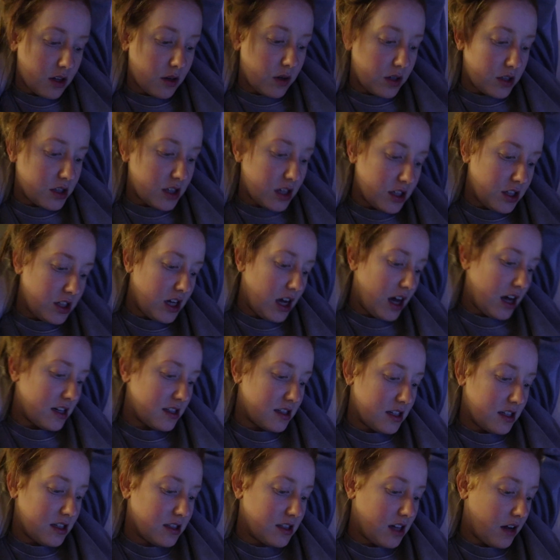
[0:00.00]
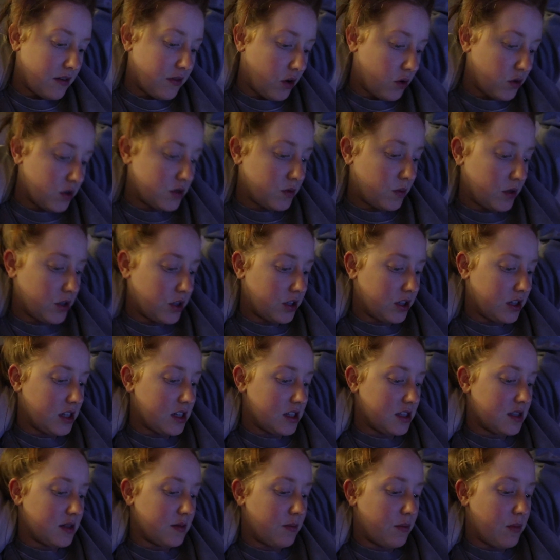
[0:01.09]
The question that she asks is, I've always wondered
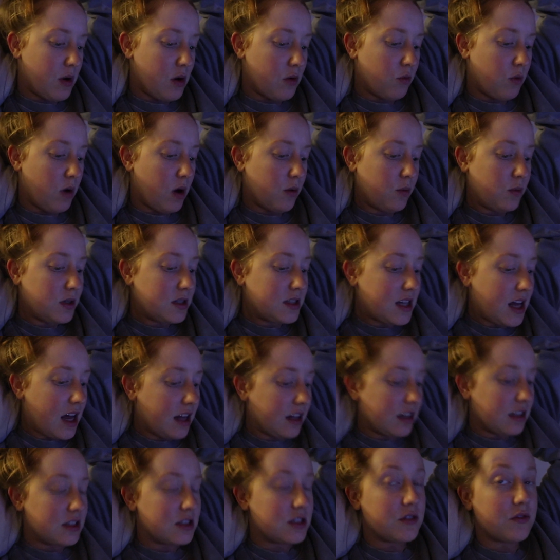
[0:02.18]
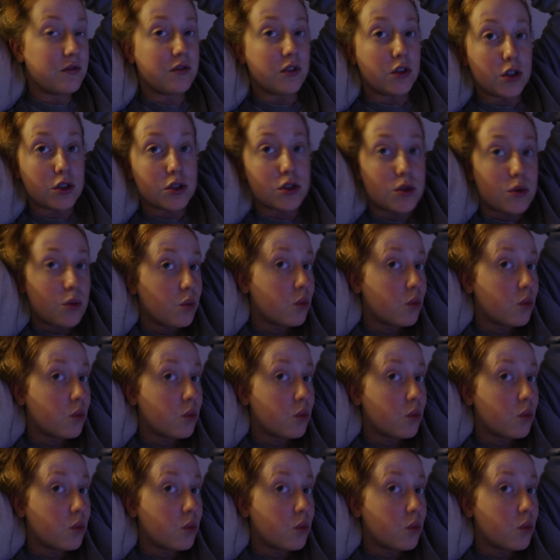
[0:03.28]
this, but what was Ella's first